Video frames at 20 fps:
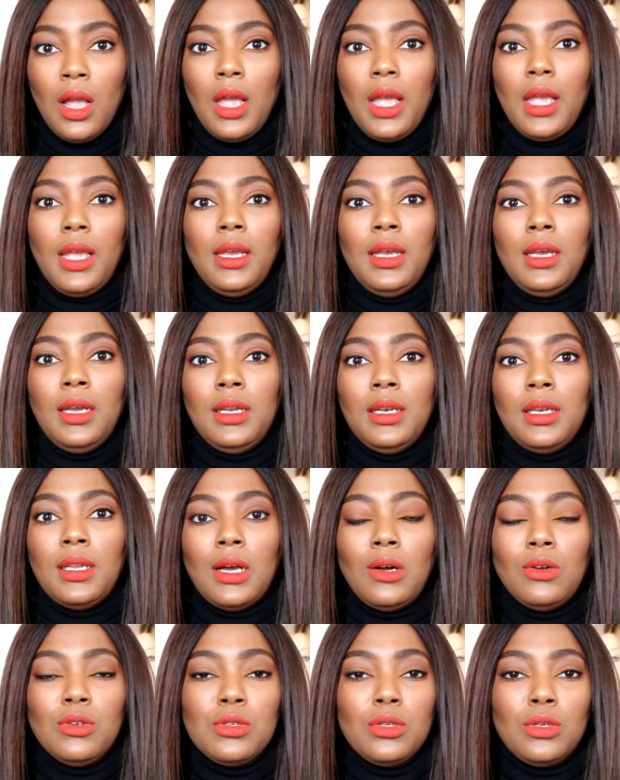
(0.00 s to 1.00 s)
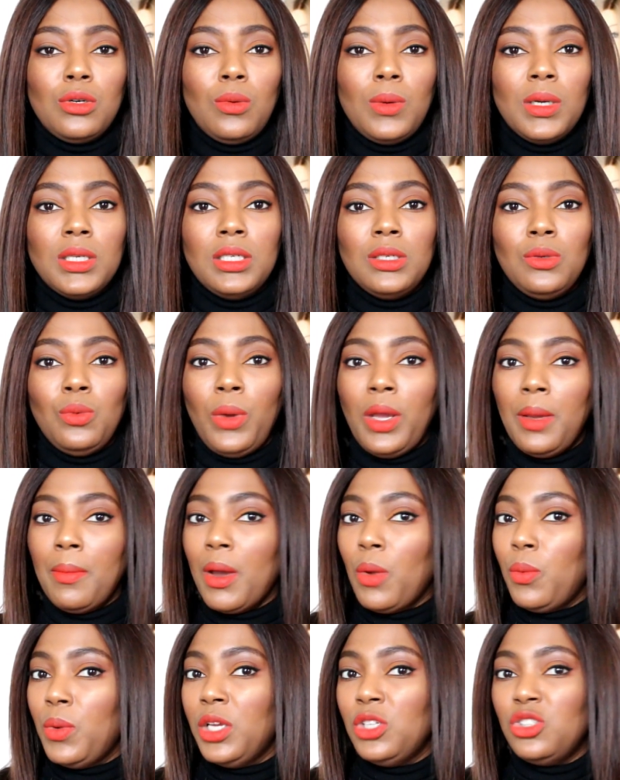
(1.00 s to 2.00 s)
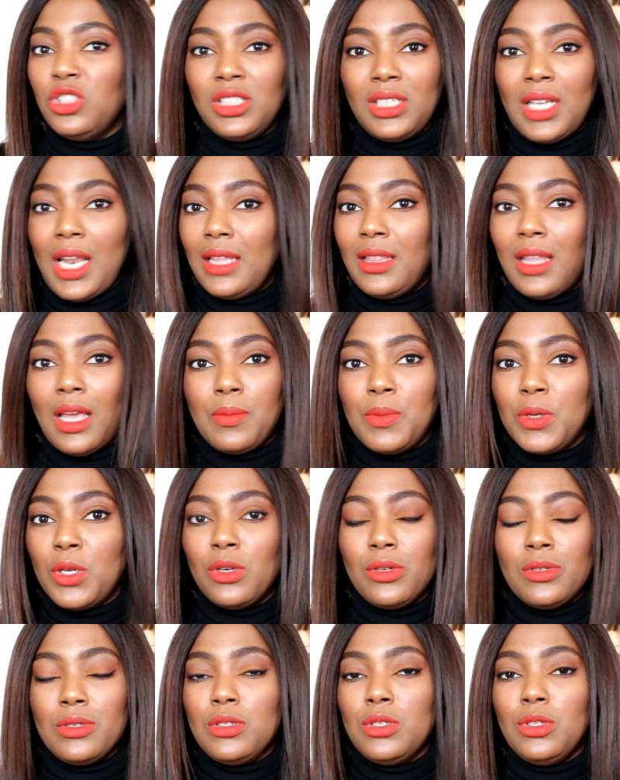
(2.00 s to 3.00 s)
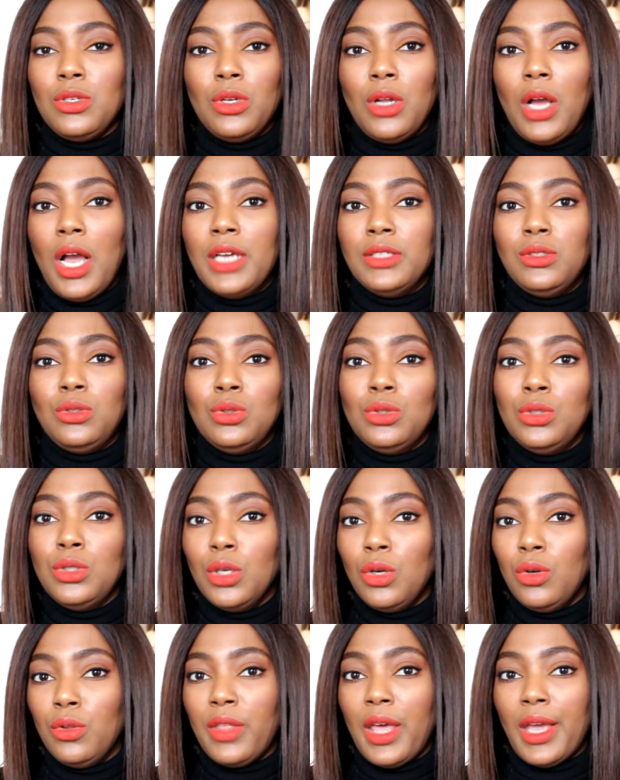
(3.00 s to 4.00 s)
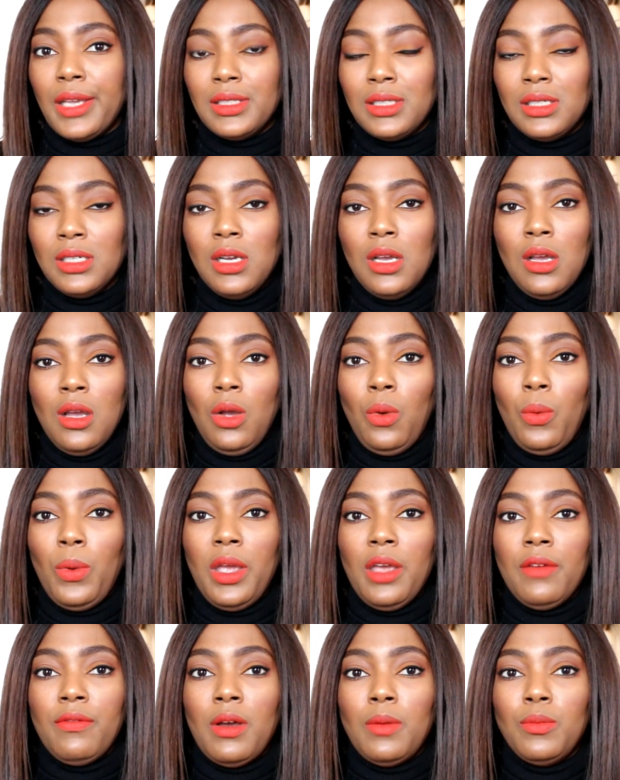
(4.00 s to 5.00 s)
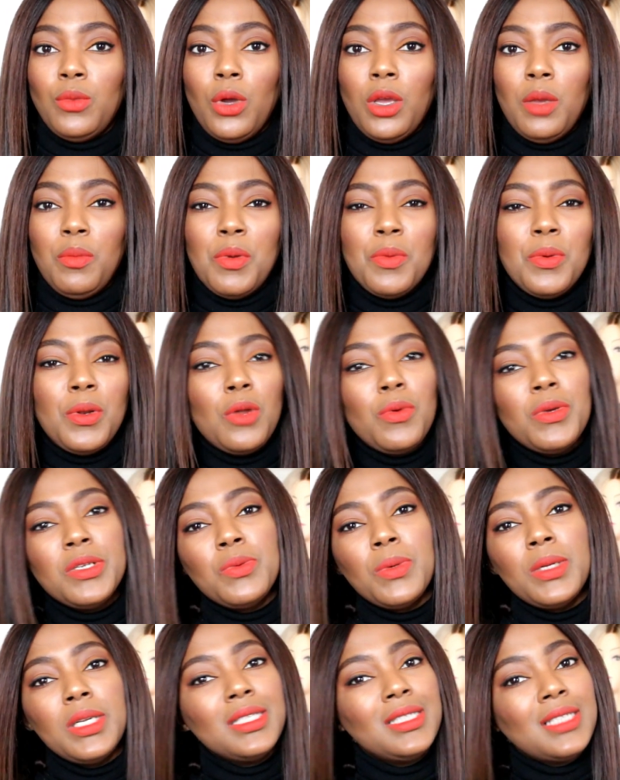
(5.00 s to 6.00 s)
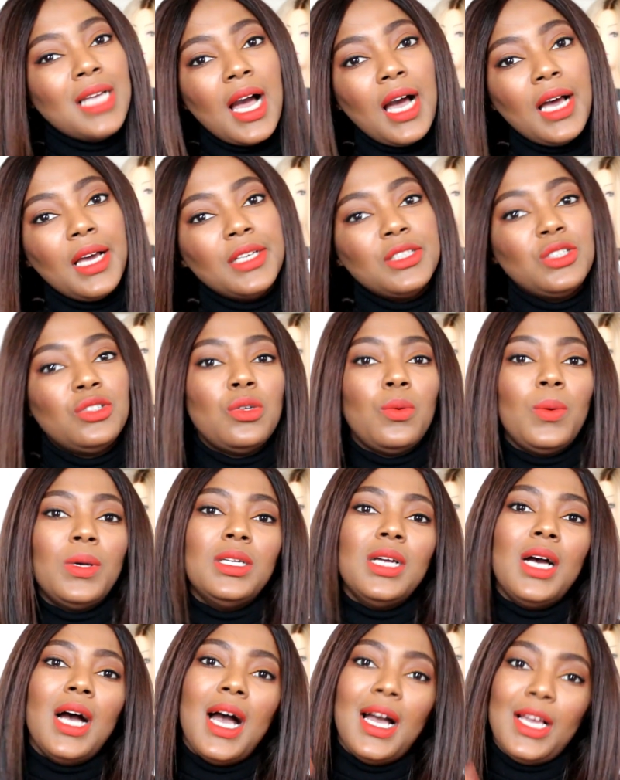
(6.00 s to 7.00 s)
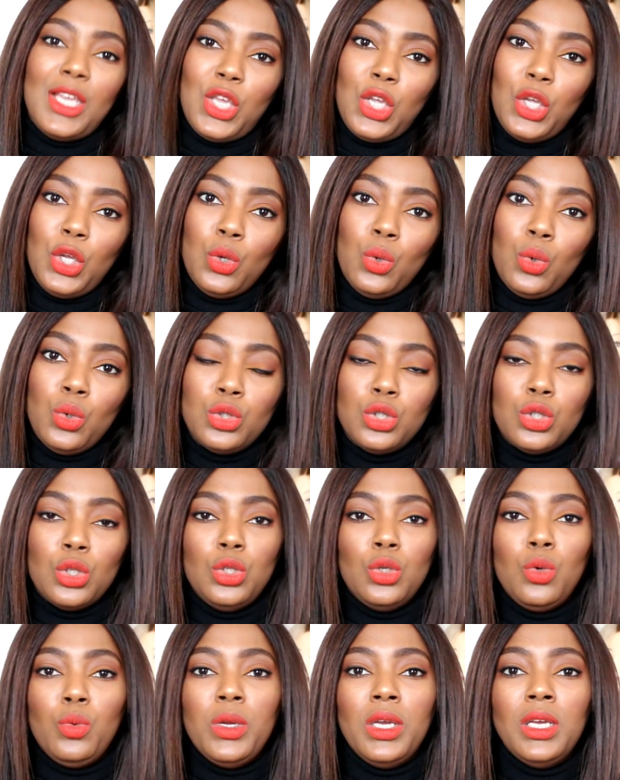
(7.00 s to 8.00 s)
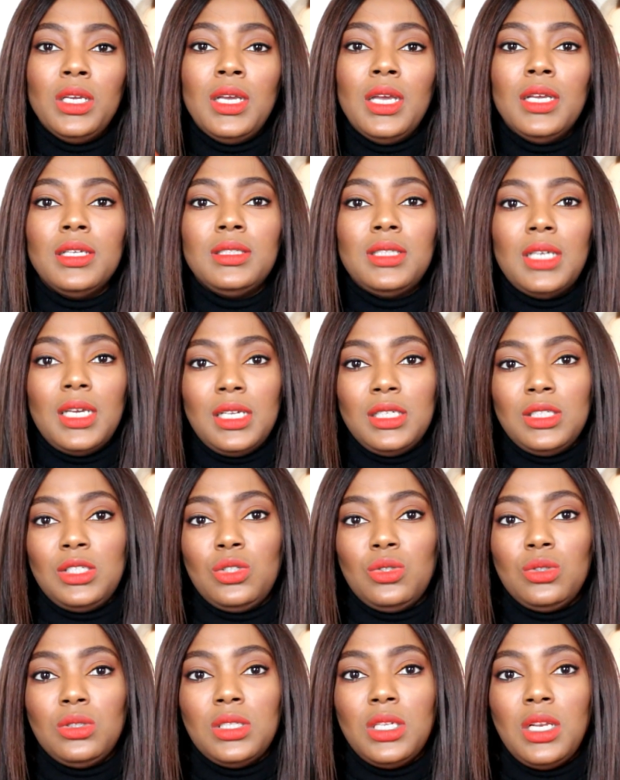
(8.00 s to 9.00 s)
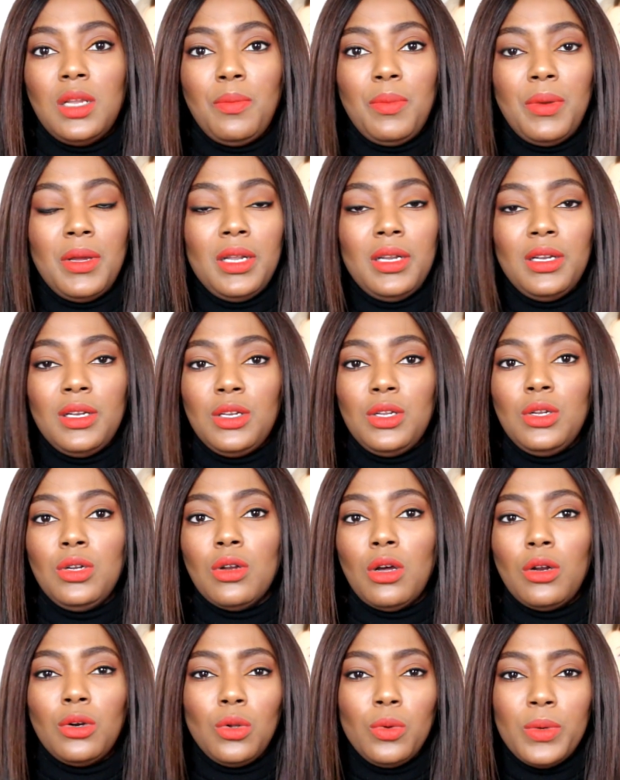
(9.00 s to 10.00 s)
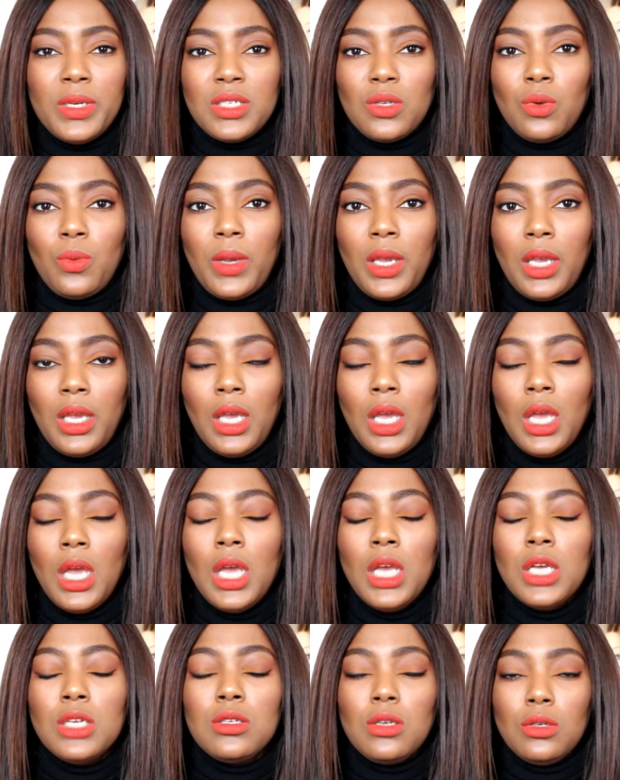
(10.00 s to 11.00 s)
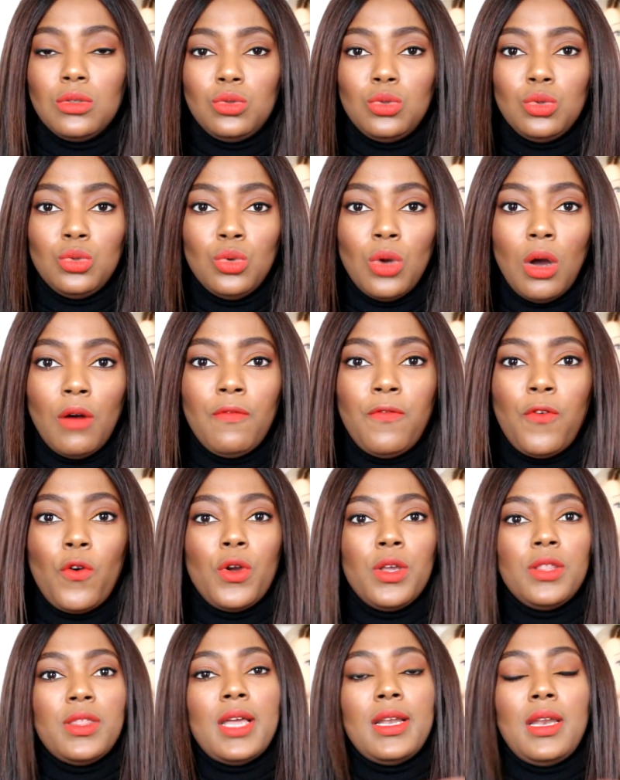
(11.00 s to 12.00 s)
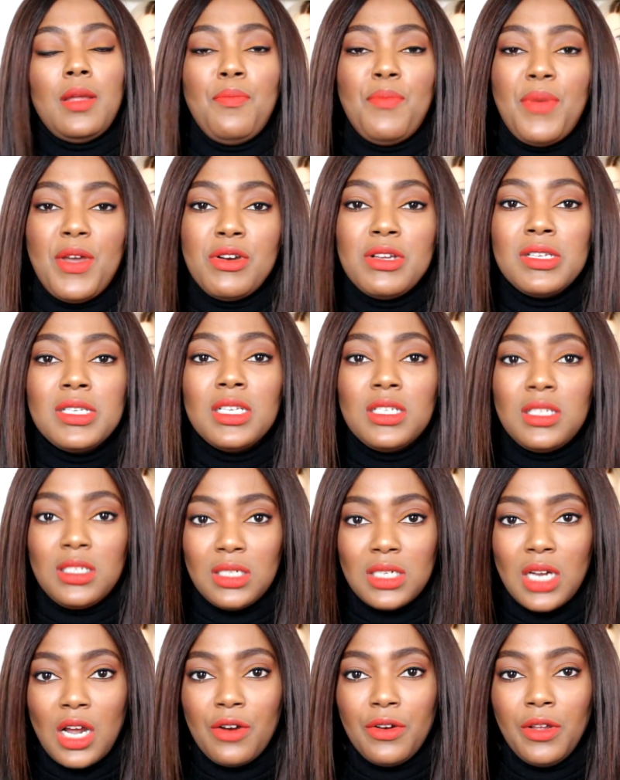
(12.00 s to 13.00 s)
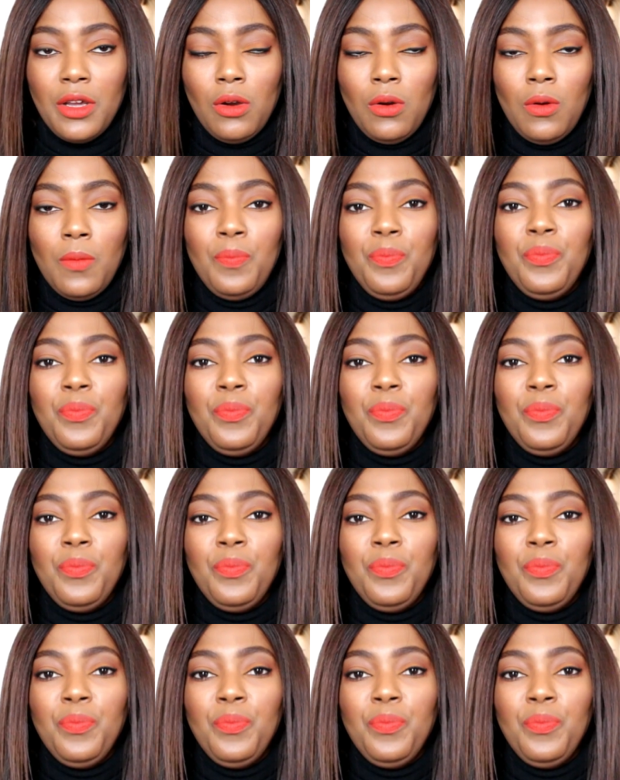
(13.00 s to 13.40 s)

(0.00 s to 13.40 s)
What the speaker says: and I also don't want to wear my wig just like that because, you know, I do know that if I'm going, people always want to touch, they want to hug you, so your wig tends to slip and you're not always away. So to avoid that embarrassing scenario,